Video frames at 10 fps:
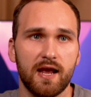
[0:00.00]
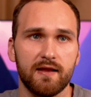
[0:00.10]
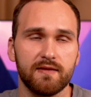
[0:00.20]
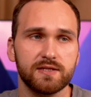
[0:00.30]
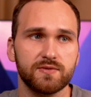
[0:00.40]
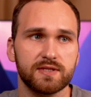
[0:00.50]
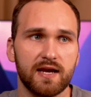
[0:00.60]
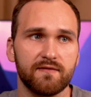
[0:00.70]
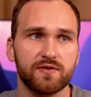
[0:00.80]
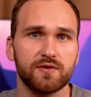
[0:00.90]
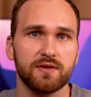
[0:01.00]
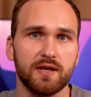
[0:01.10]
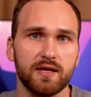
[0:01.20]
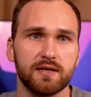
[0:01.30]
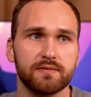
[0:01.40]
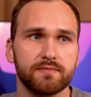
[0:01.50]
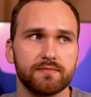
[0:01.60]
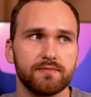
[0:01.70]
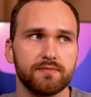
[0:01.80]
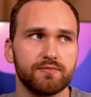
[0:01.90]
and this was after like
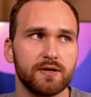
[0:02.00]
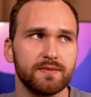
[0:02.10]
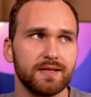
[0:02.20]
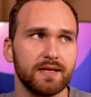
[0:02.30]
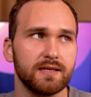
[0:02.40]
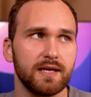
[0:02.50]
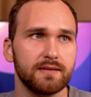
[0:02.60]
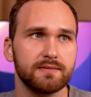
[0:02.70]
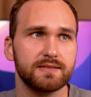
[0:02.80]
probably like